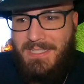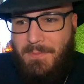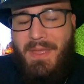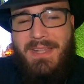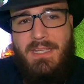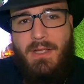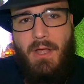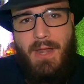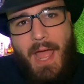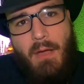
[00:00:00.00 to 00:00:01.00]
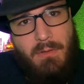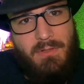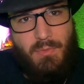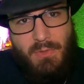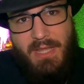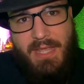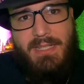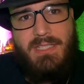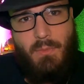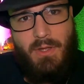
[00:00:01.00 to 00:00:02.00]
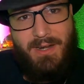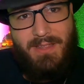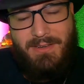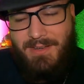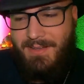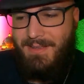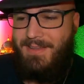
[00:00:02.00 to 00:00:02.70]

depending on how it was related to one another.